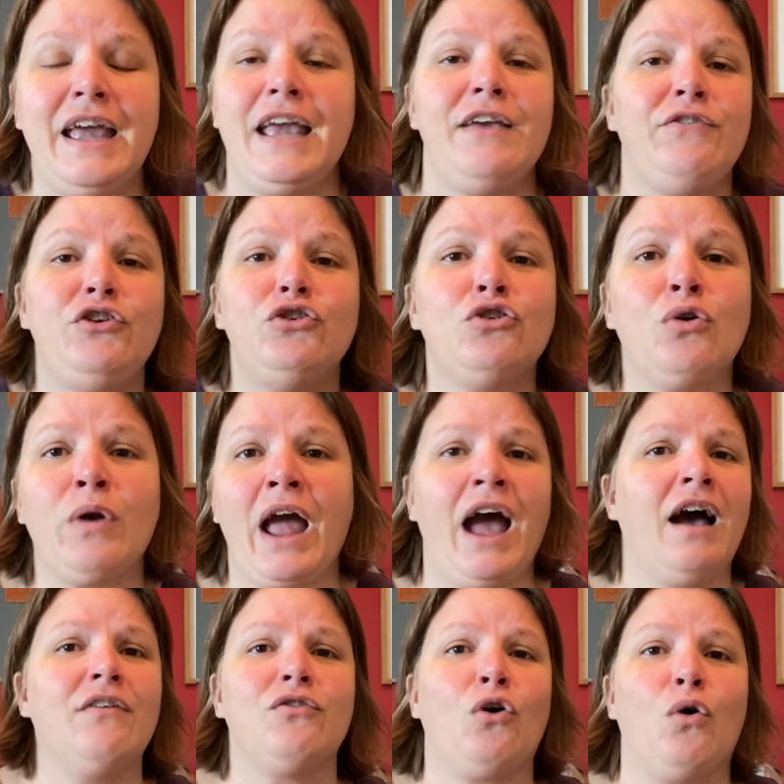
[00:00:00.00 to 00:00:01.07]
If you don't
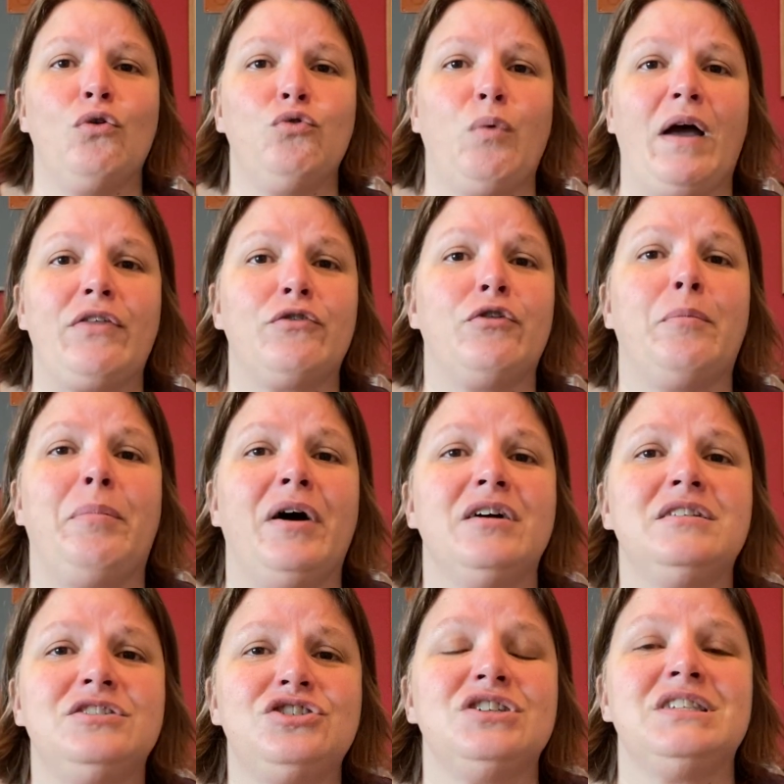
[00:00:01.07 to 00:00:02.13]
have cold weather, the
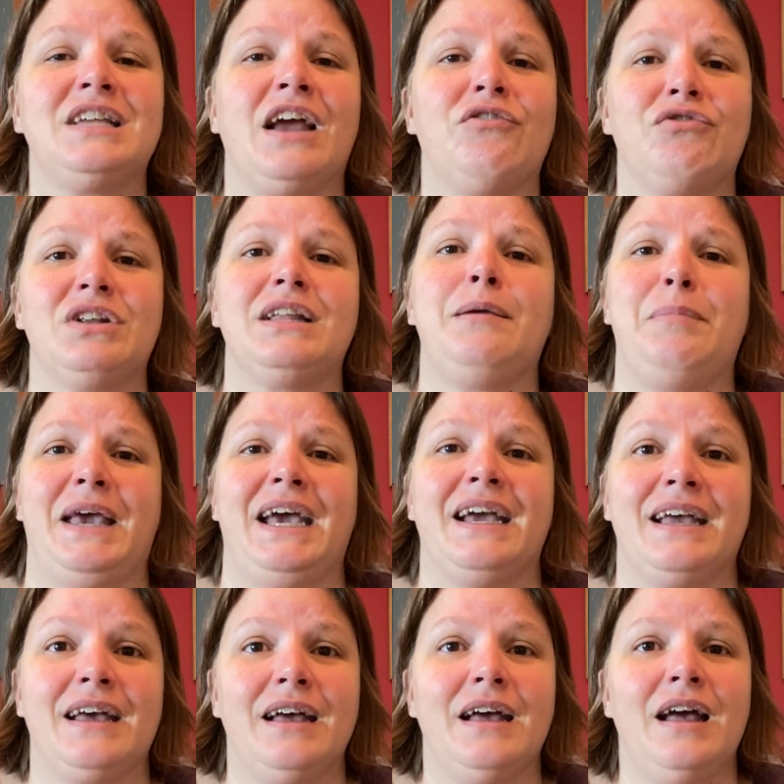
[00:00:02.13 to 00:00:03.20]
bugs just get really big.